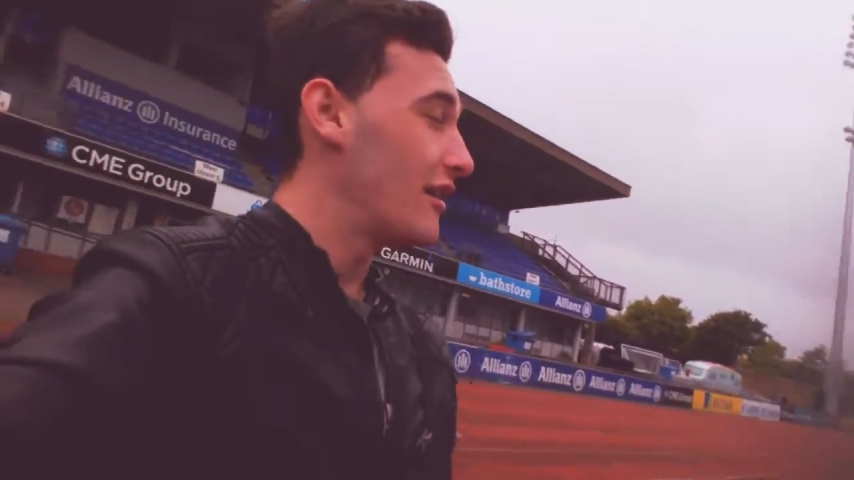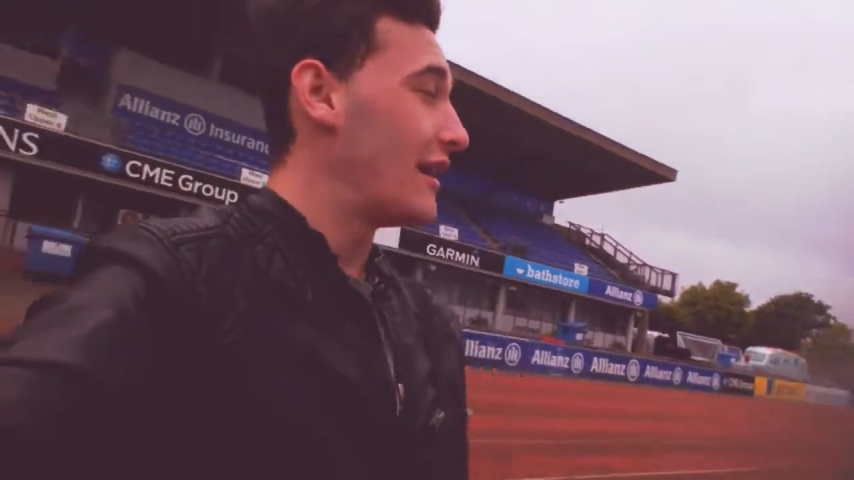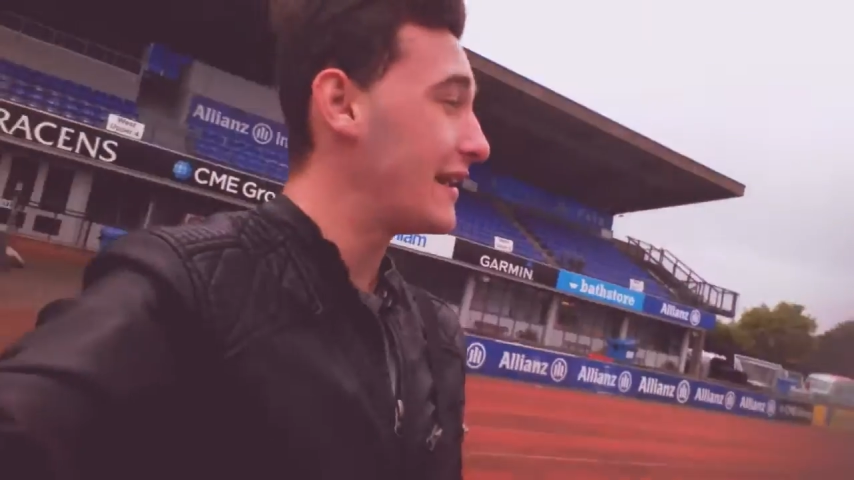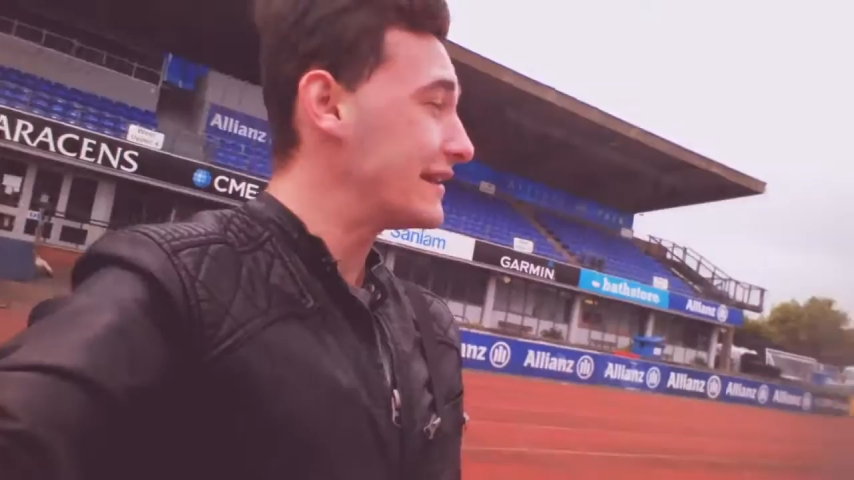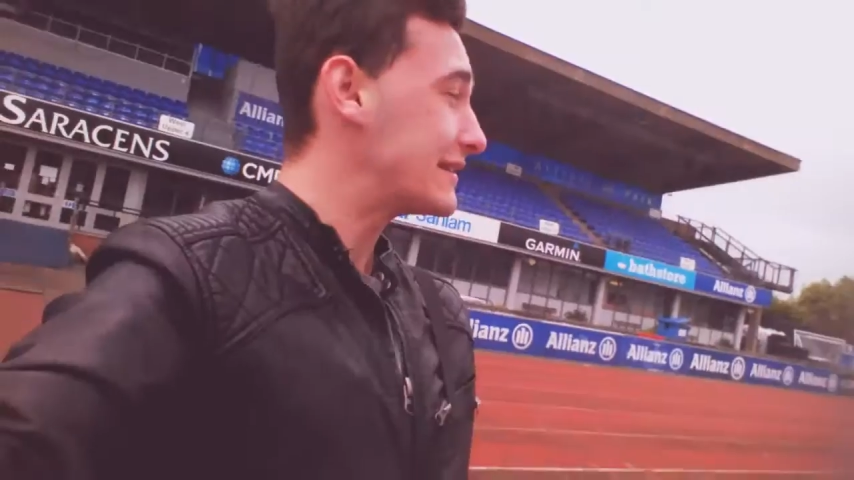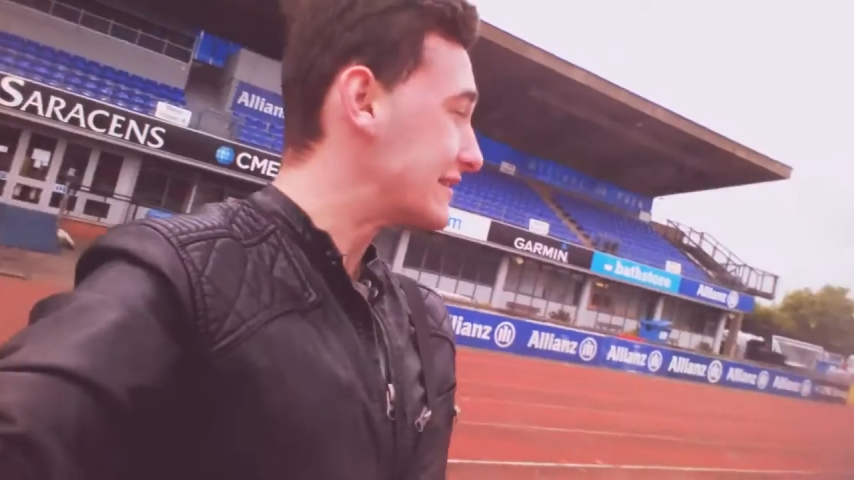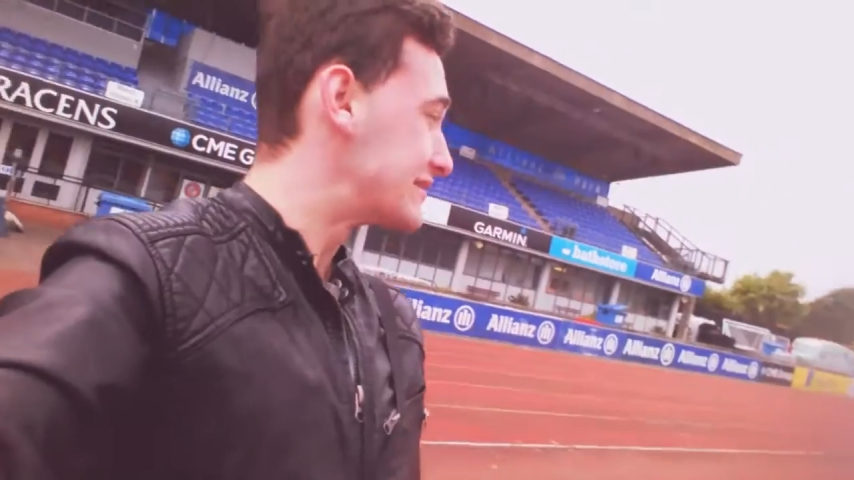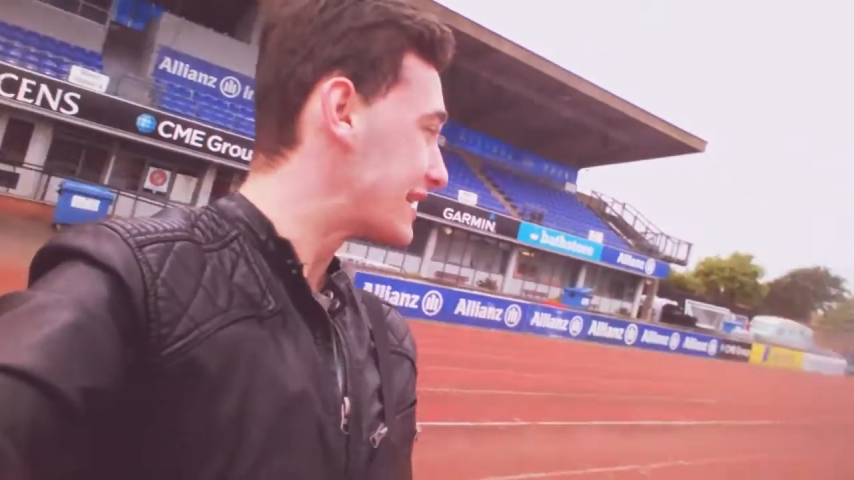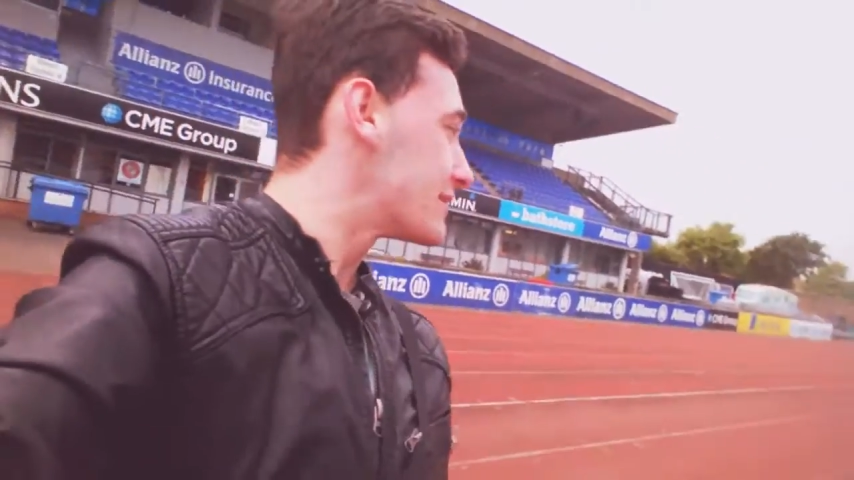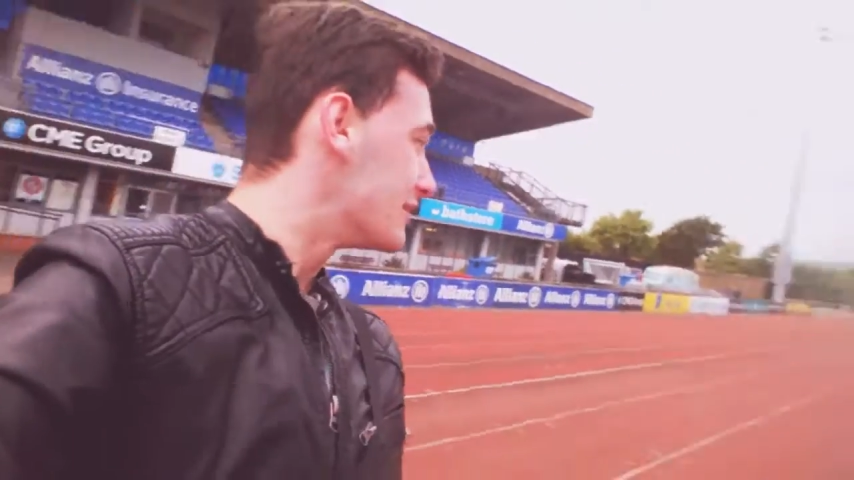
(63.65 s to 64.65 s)
ladies and
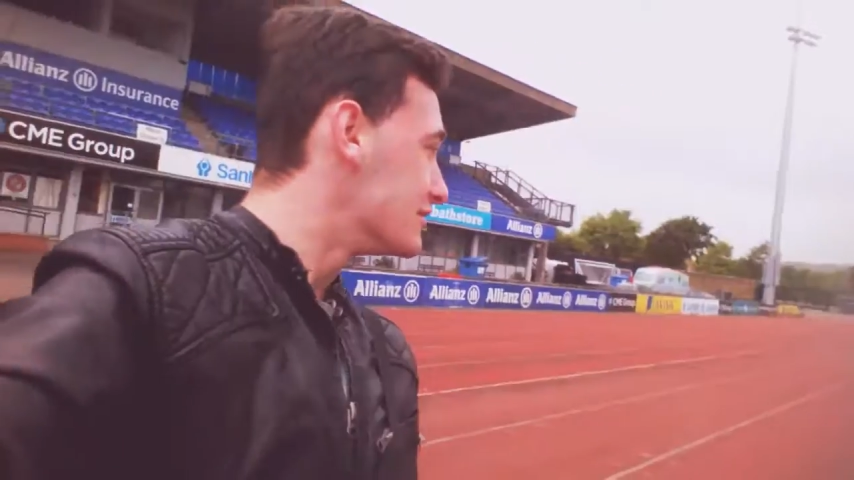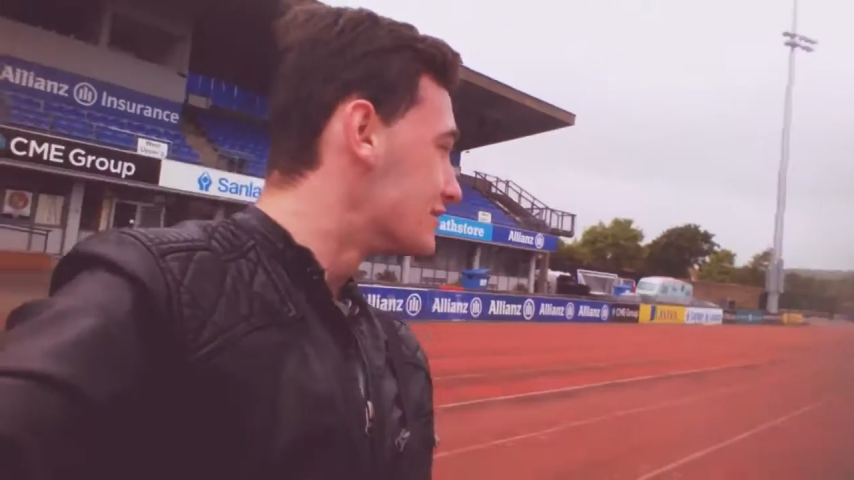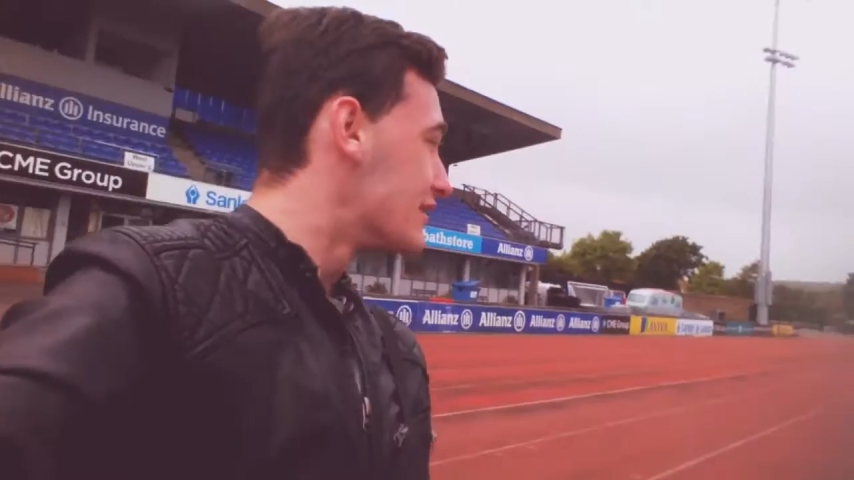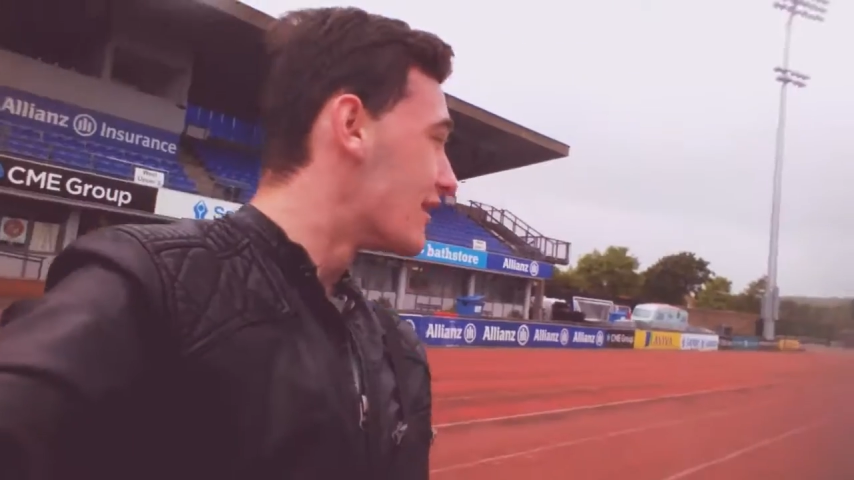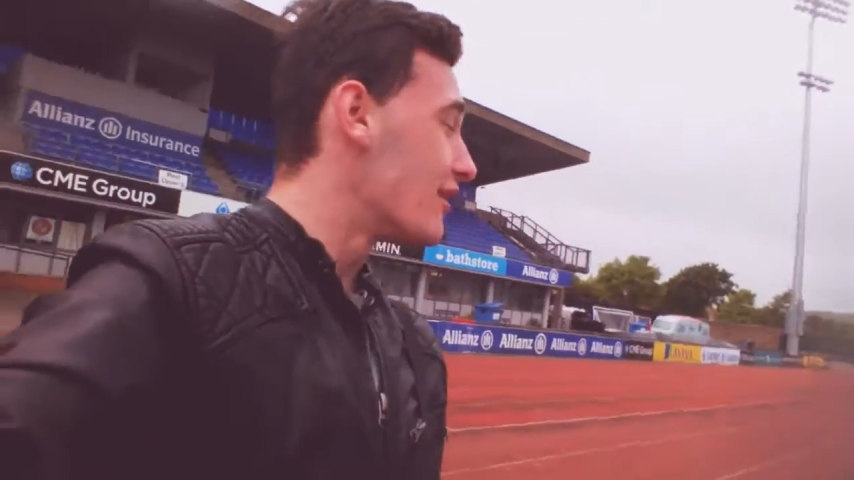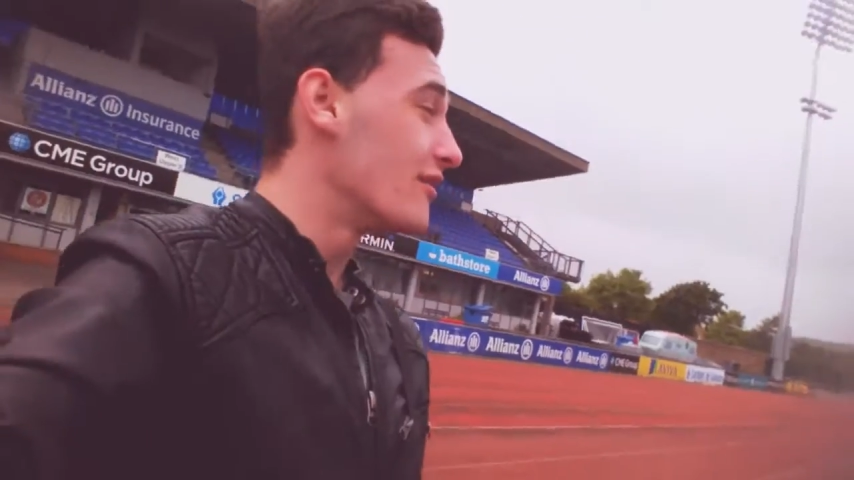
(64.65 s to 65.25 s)
gentlemen,